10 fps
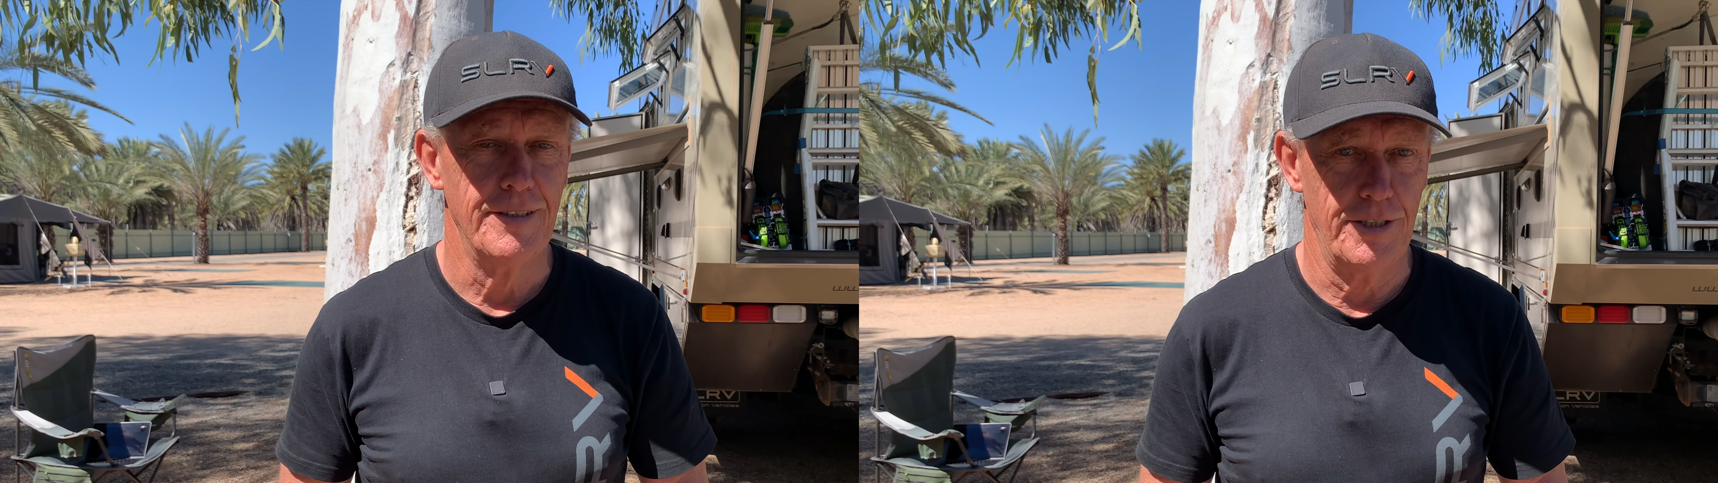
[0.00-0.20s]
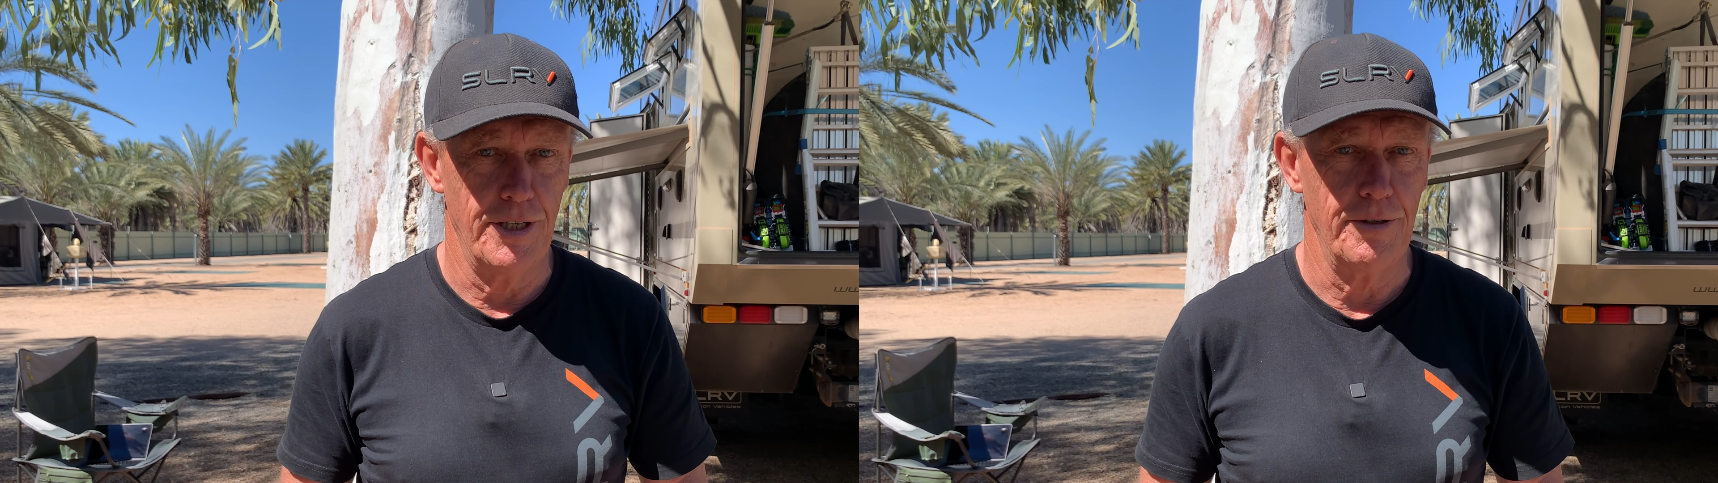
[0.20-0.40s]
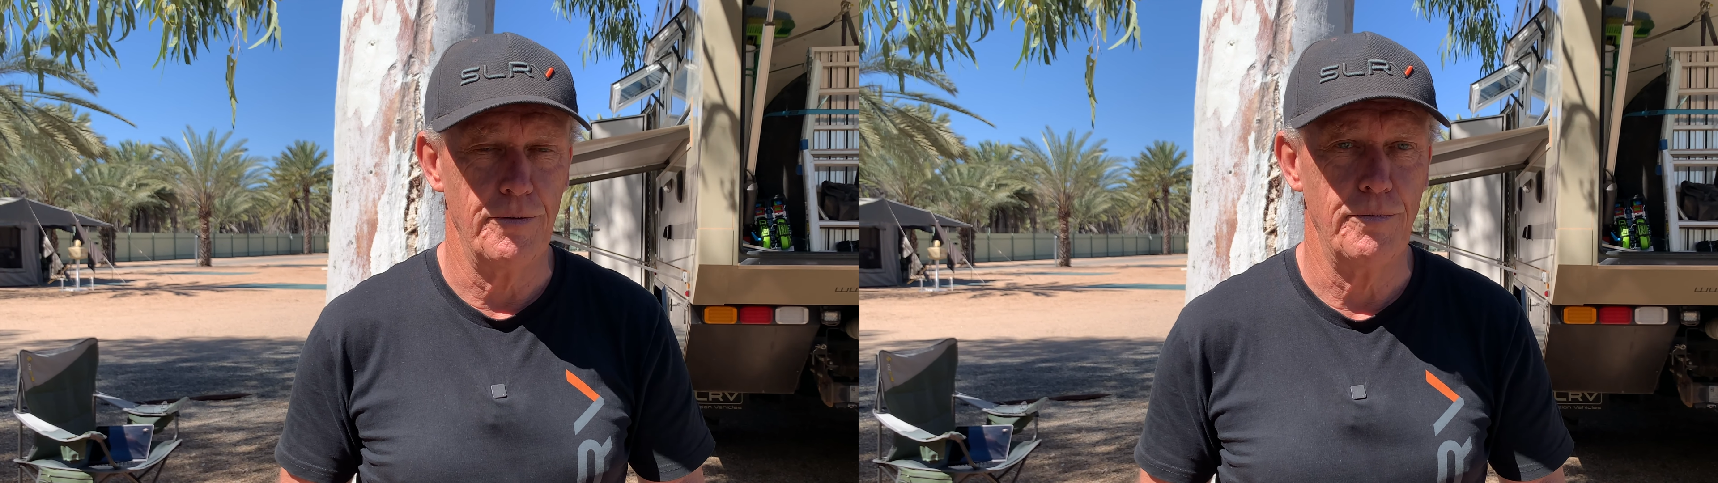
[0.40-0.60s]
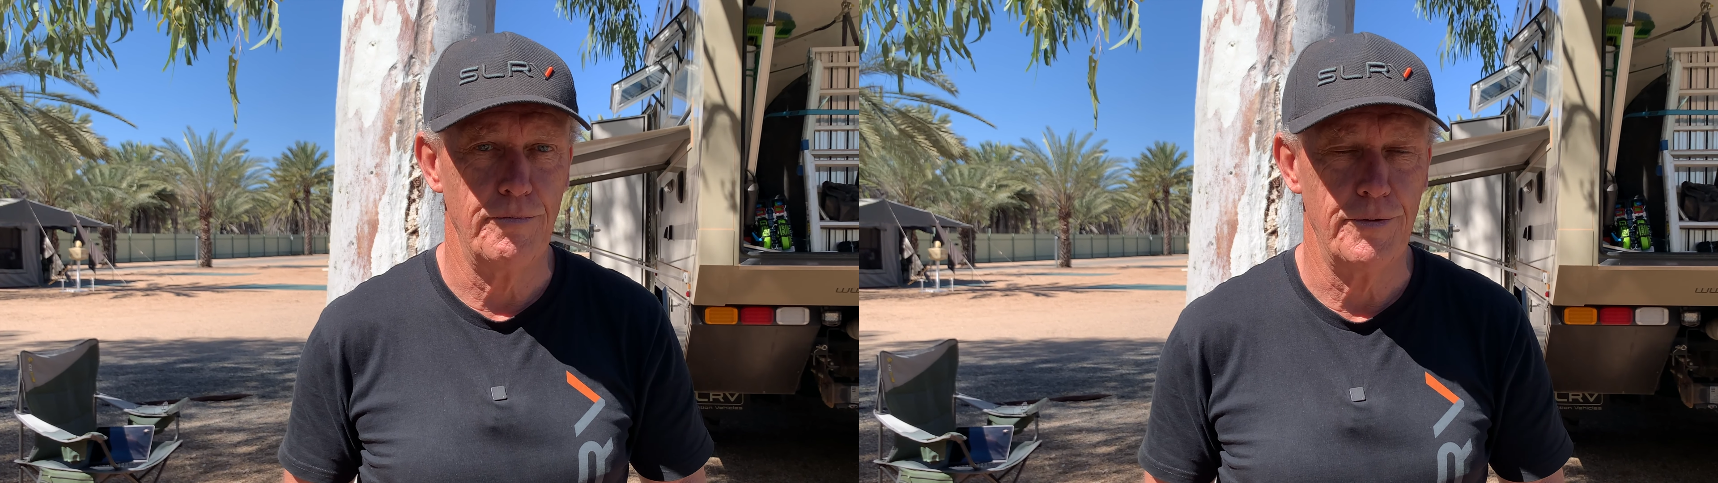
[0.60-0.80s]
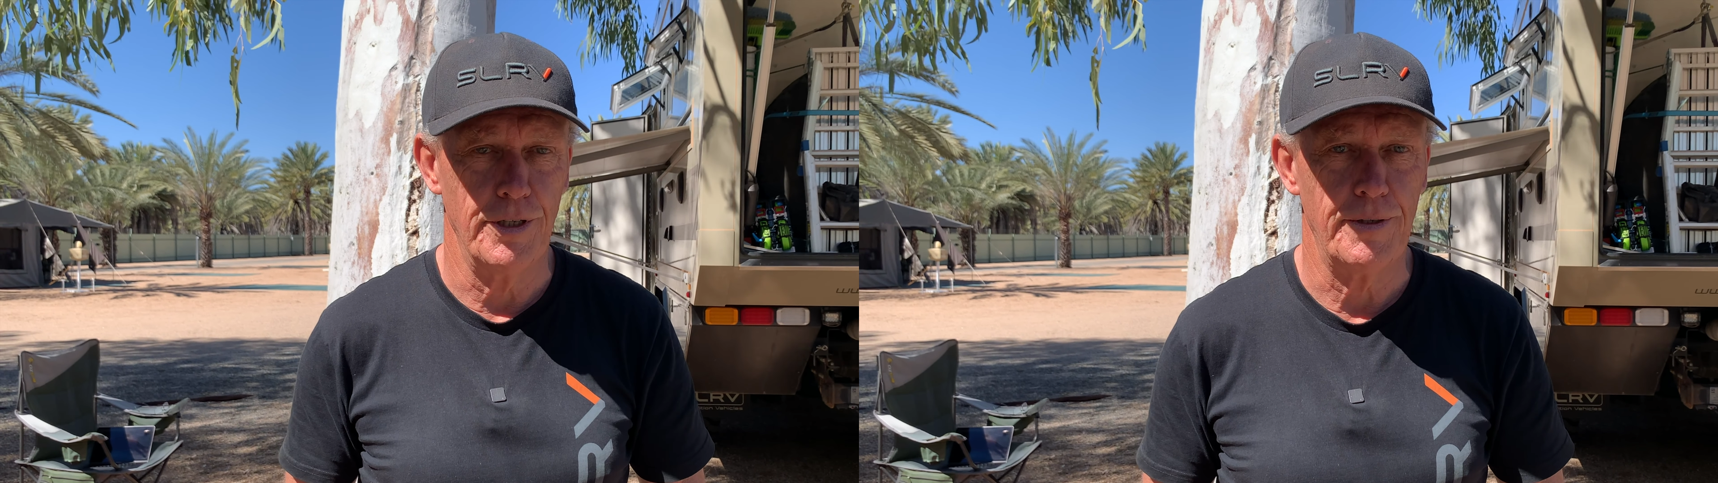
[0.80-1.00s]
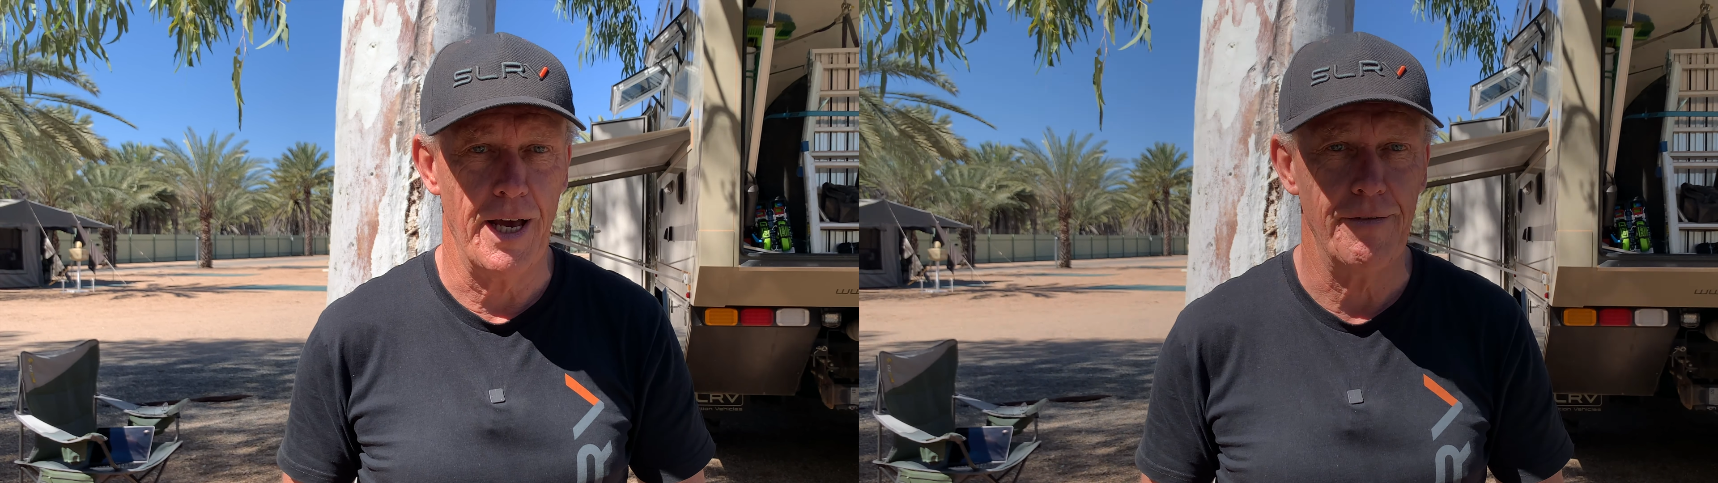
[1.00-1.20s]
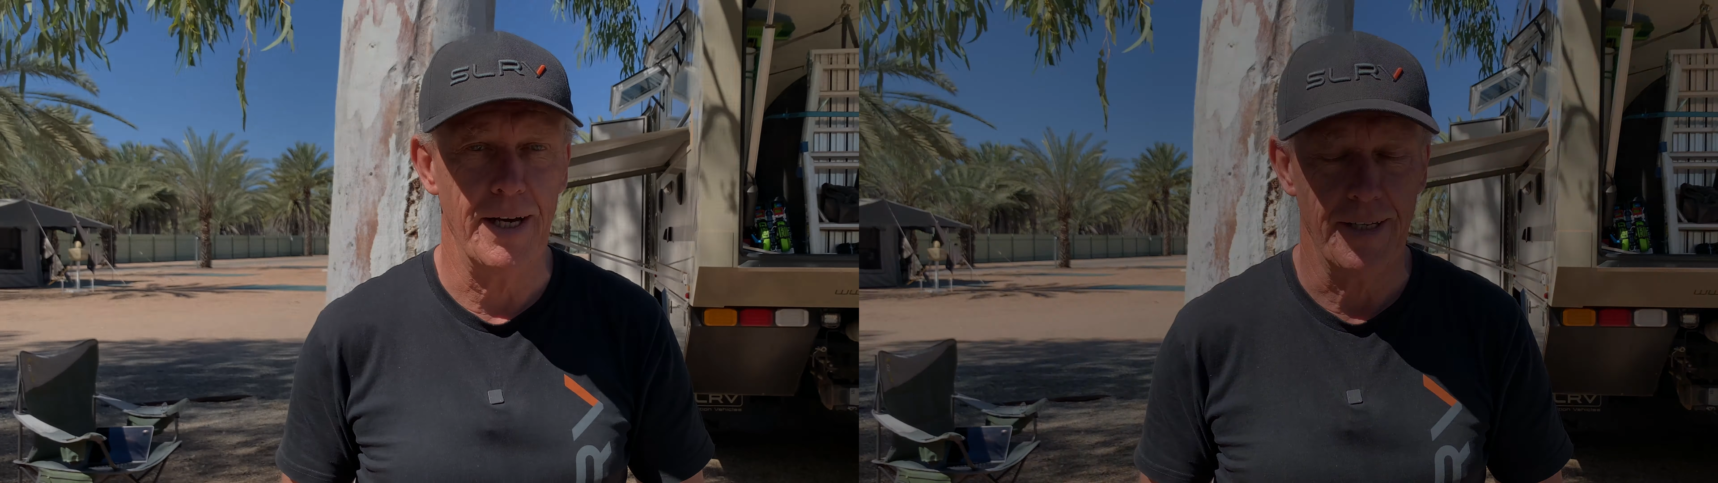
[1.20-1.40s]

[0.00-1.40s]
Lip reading: to cover.